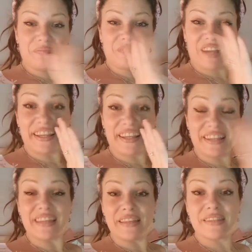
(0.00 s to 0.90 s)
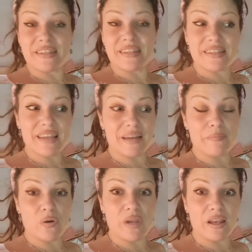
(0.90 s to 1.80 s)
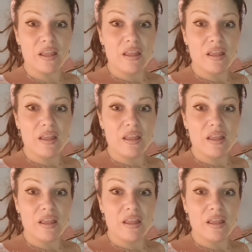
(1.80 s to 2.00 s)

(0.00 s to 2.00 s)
higher senses, and putting